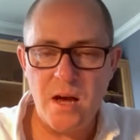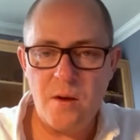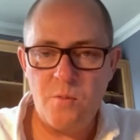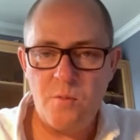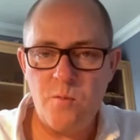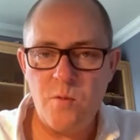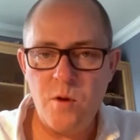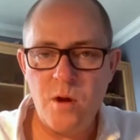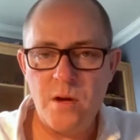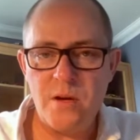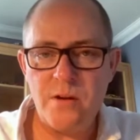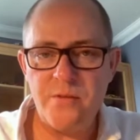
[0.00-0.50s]

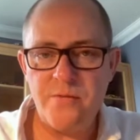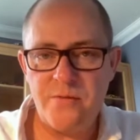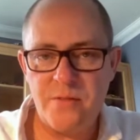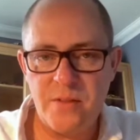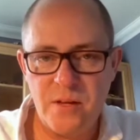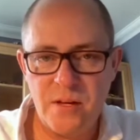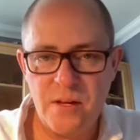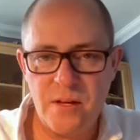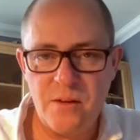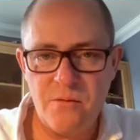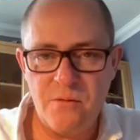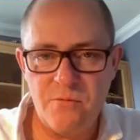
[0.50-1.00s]
One of
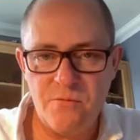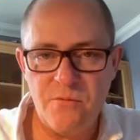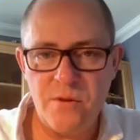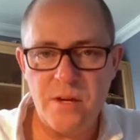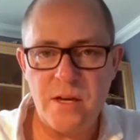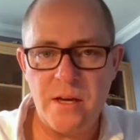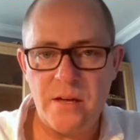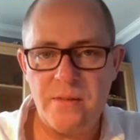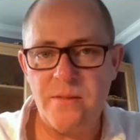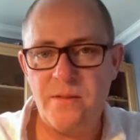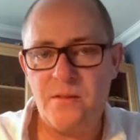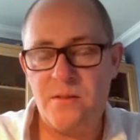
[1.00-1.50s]
the,
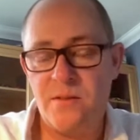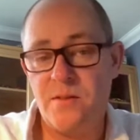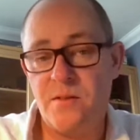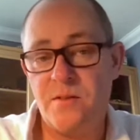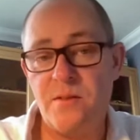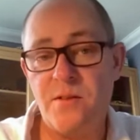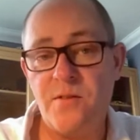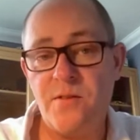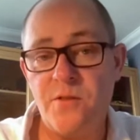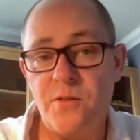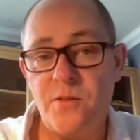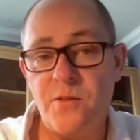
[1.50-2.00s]
and this is a
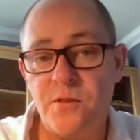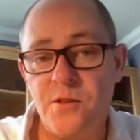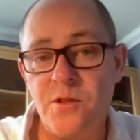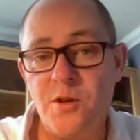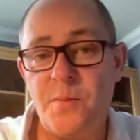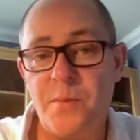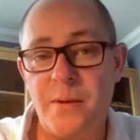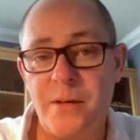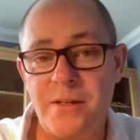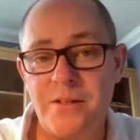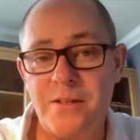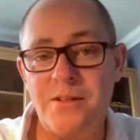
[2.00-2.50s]
difficult
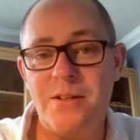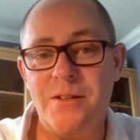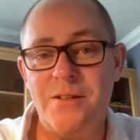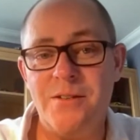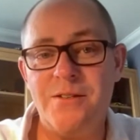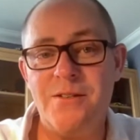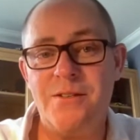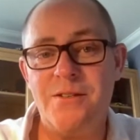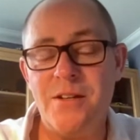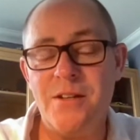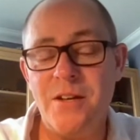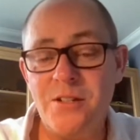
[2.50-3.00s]
topic to
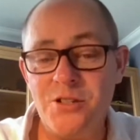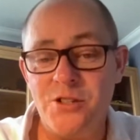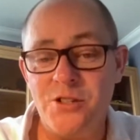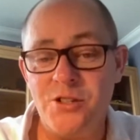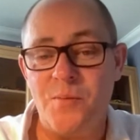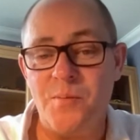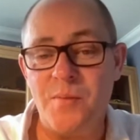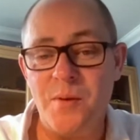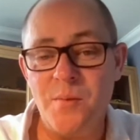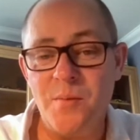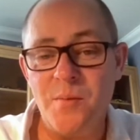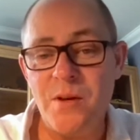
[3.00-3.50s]
touch
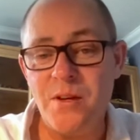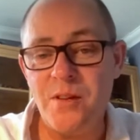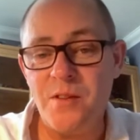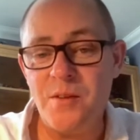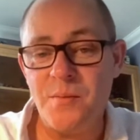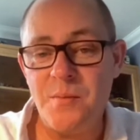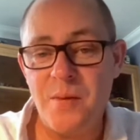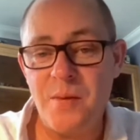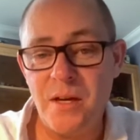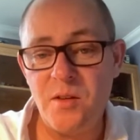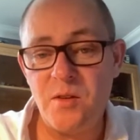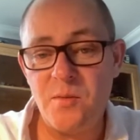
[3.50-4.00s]
on, but one of the
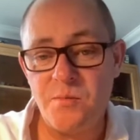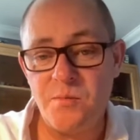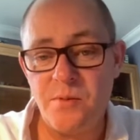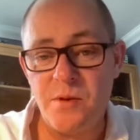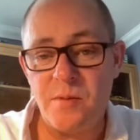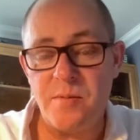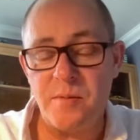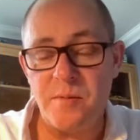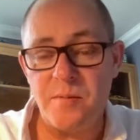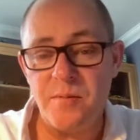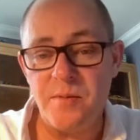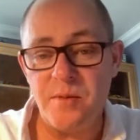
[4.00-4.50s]
biggest
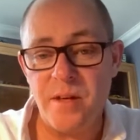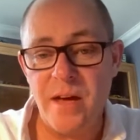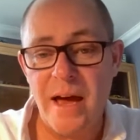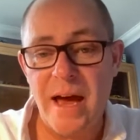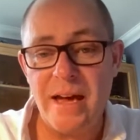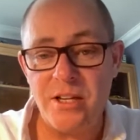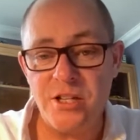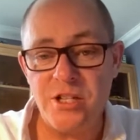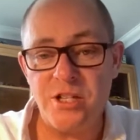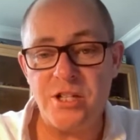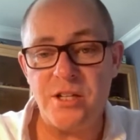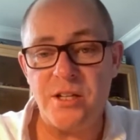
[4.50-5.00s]
problems
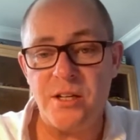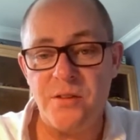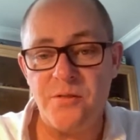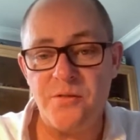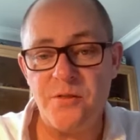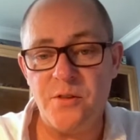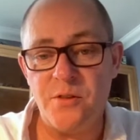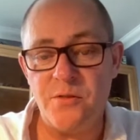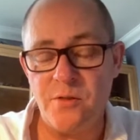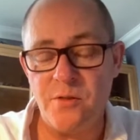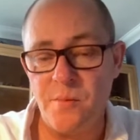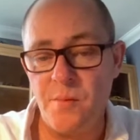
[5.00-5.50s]
actually
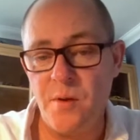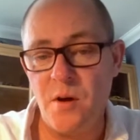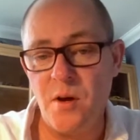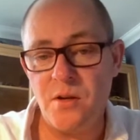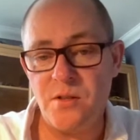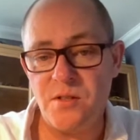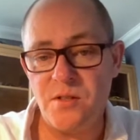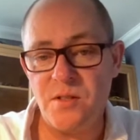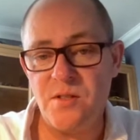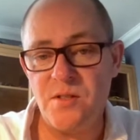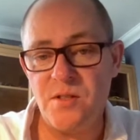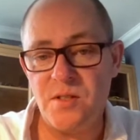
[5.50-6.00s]
for the
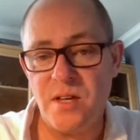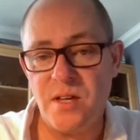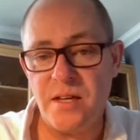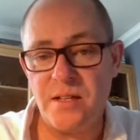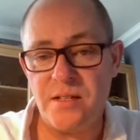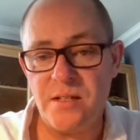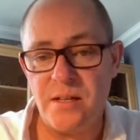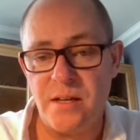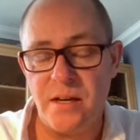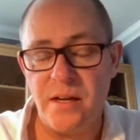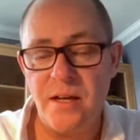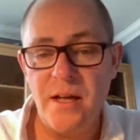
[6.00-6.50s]
remarketing
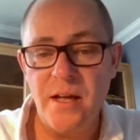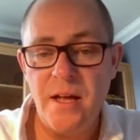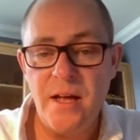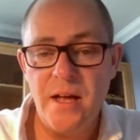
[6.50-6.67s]
sector